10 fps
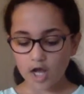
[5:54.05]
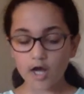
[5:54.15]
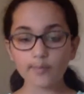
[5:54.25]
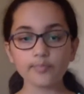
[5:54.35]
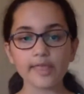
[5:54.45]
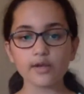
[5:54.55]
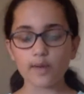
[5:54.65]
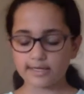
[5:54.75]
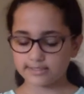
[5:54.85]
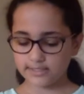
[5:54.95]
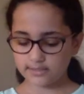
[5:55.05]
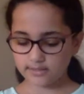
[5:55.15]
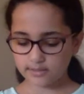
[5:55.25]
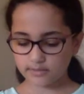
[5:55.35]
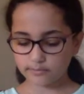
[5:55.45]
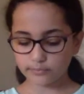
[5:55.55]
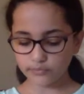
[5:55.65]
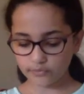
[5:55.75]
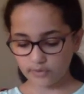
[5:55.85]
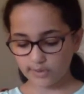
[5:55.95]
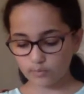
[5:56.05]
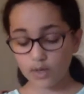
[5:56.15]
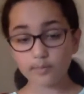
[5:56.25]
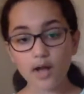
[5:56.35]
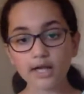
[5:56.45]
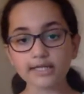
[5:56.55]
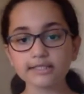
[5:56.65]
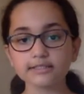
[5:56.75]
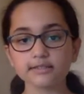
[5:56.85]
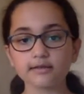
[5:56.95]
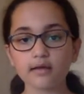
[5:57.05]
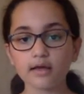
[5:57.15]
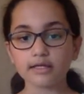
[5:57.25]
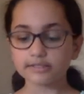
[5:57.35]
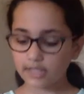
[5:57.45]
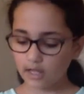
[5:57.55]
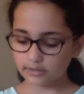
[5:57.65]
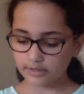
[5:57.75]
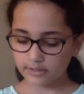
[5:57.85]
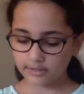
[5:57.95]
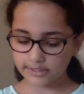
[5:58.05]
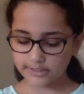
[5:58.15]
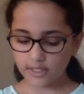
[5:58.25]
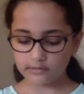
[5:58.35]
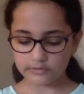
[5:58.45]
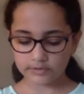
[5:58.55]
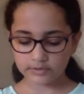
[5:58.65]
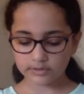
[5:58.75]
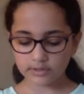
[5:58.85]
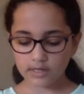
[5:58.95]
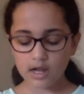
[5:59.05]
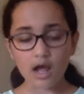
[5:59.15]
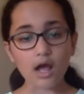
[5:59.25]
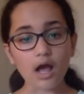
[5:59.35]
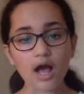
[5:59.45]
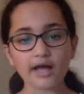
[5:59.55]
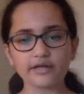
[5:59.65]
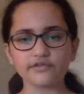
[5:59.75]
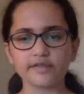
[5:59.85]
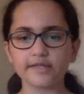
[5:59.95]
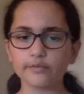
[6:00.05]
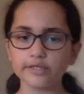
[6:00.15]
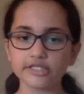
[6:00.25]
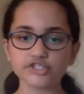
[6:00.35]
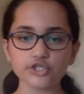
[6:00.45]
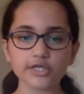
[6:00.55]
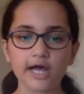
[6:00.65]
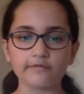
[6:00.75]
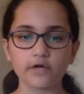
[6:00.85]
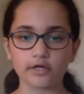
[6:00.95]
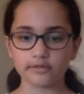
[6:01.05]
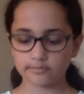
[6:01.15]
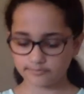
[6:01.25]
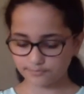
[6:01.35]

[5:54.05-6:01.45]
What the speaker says: Up they went, Bruno in one pocket, Dahlia in the other, higher than they really should have gone.